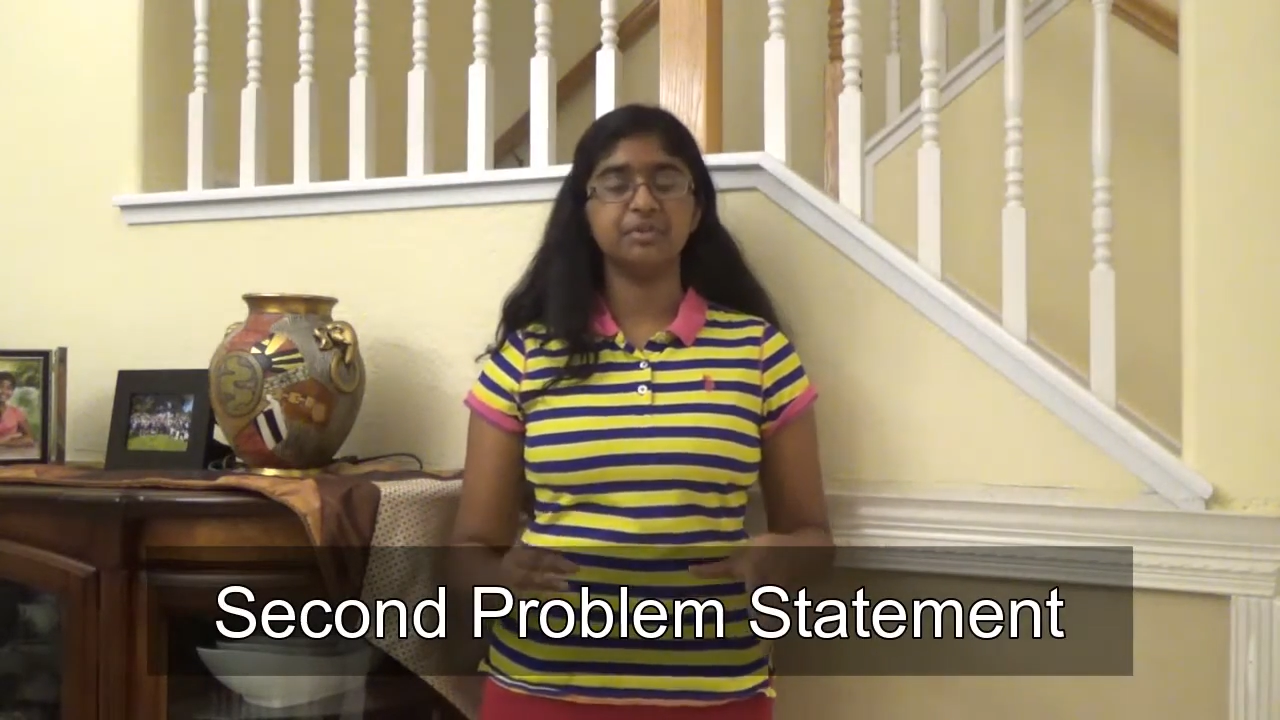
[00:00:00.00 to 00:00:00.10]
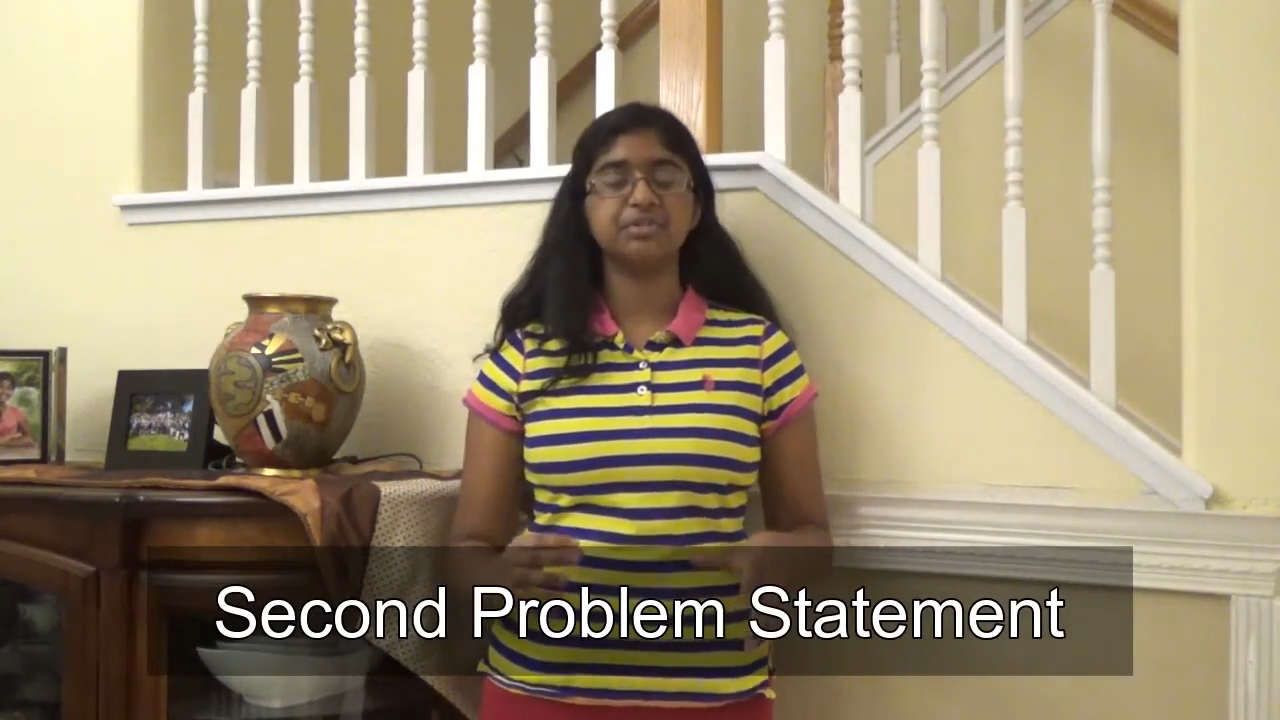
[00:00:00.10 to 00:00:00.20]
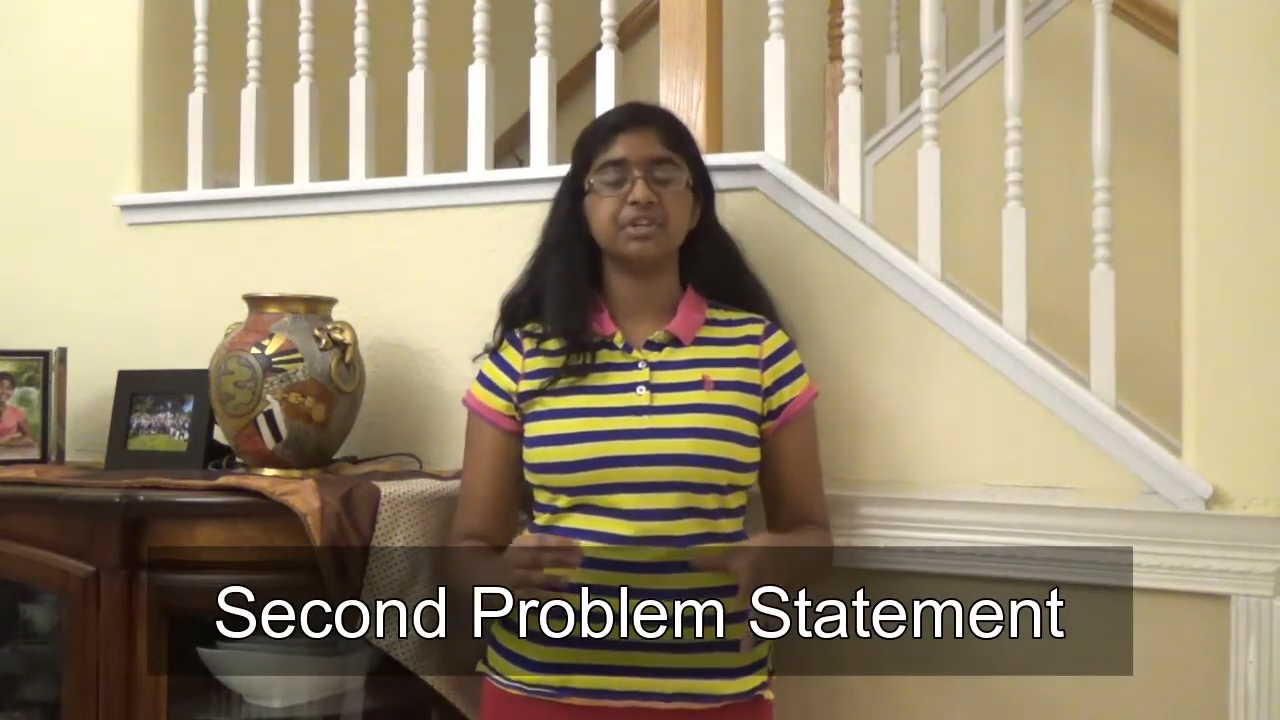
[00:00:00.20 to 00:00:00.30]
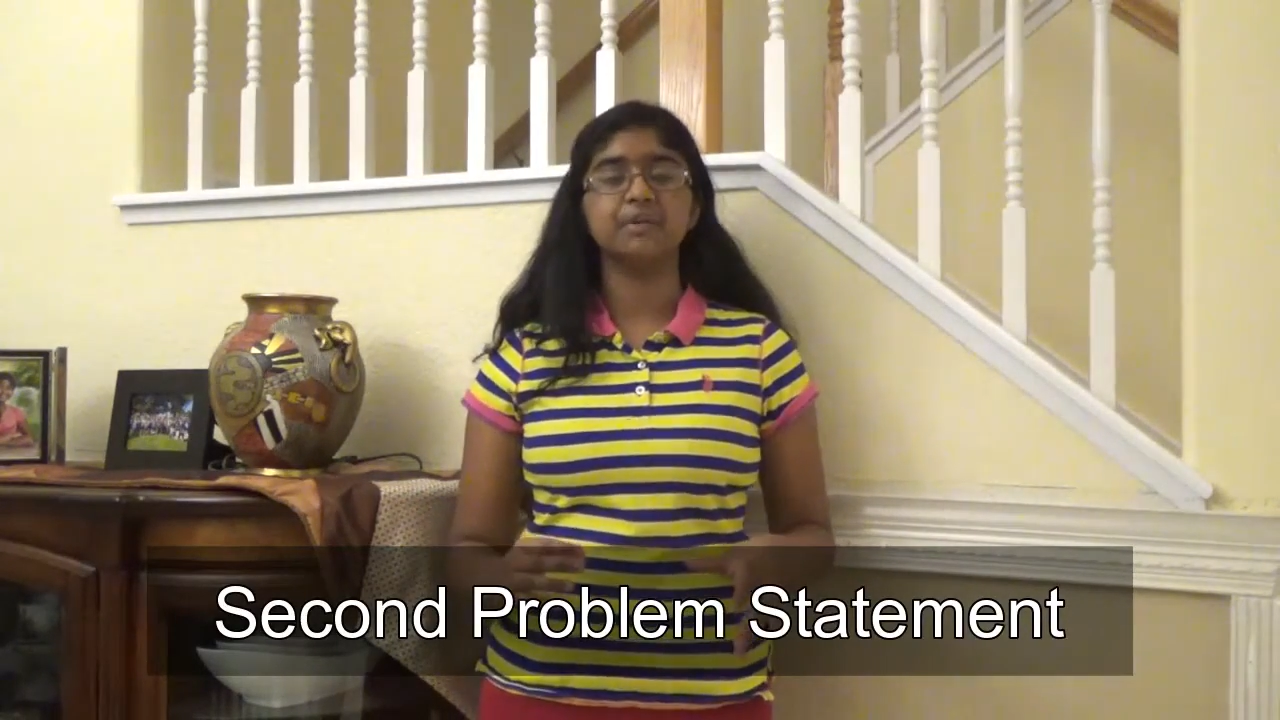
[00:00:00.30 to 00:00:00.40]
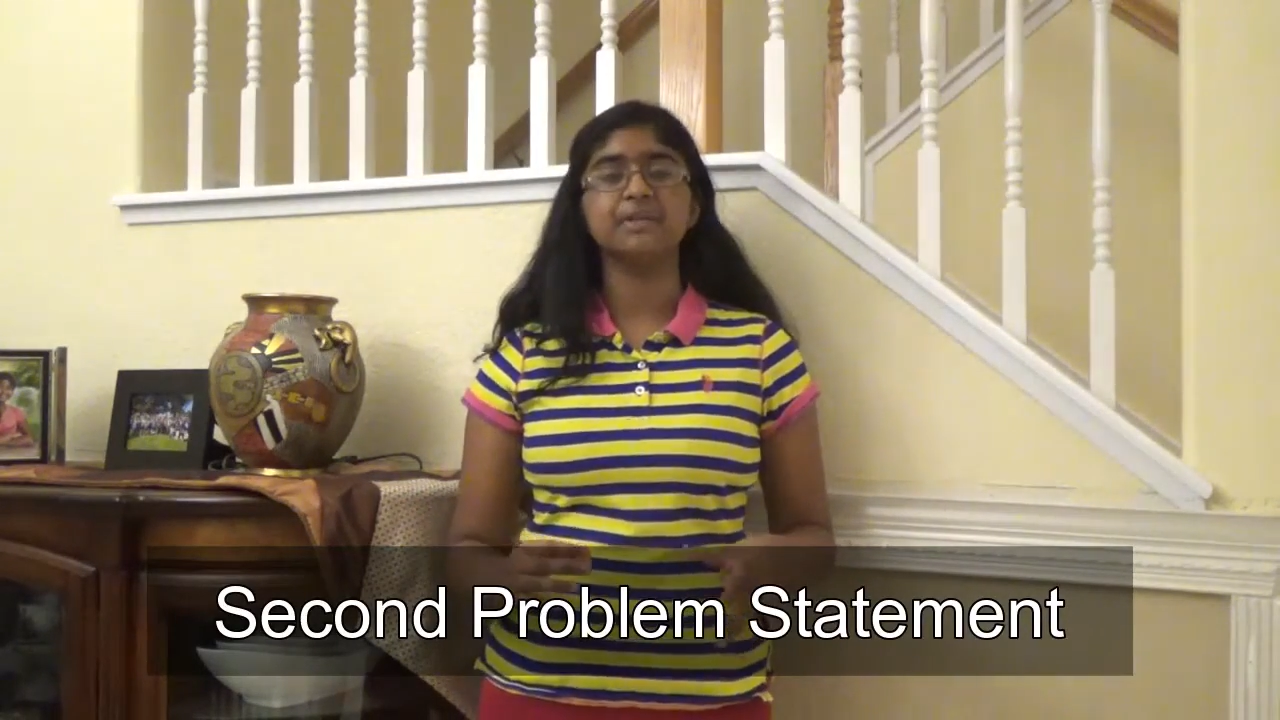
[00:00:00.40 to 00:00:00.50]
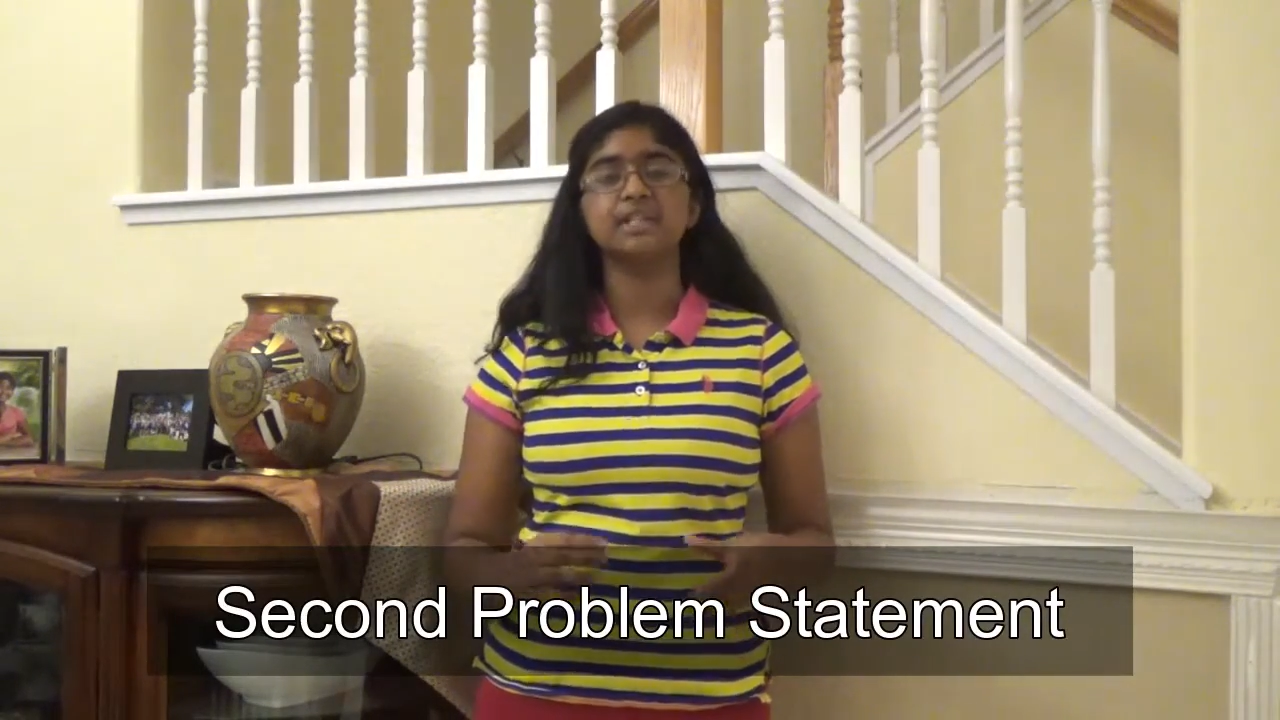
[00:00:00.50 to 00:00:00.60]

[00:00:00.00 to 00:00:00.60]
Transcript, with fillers: future in